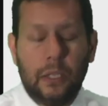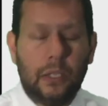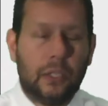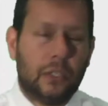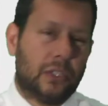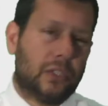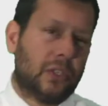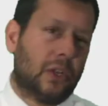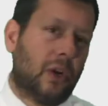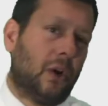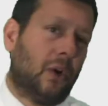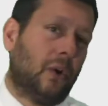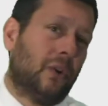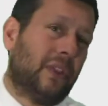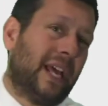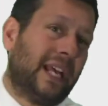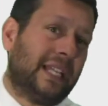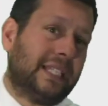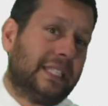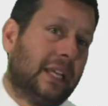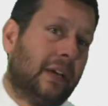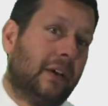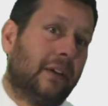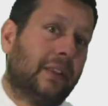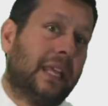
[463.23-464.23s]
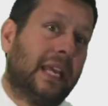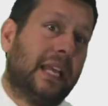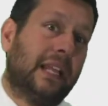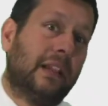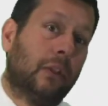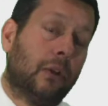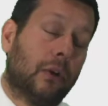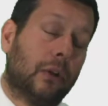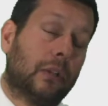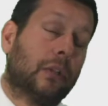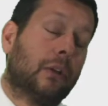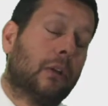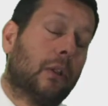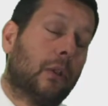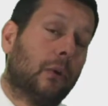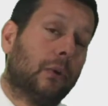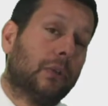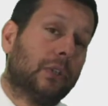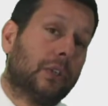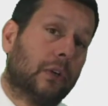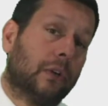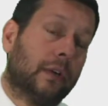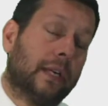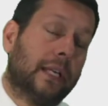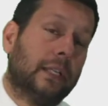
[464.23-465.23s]
So that's how they looked
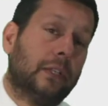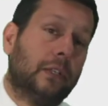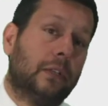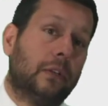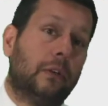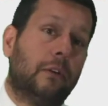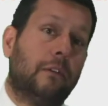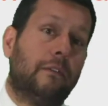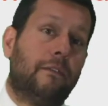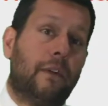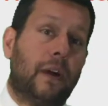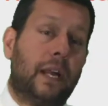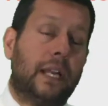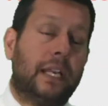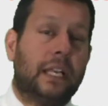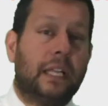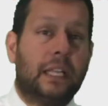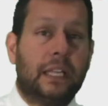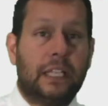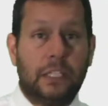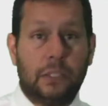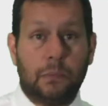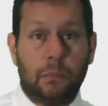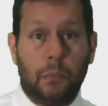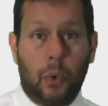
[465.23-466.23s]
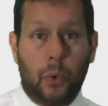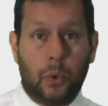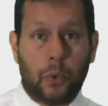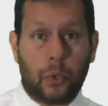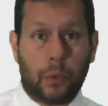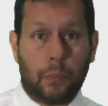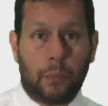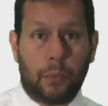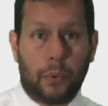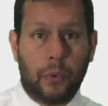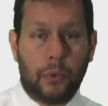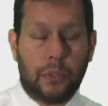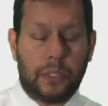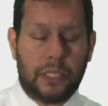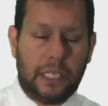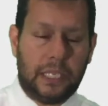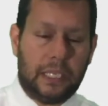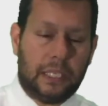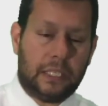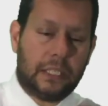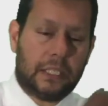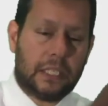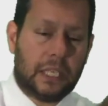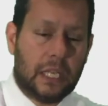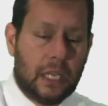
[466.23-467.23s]
closer into finding these motor
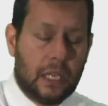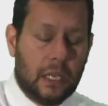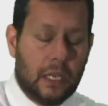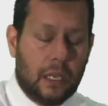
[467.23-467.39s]
proteins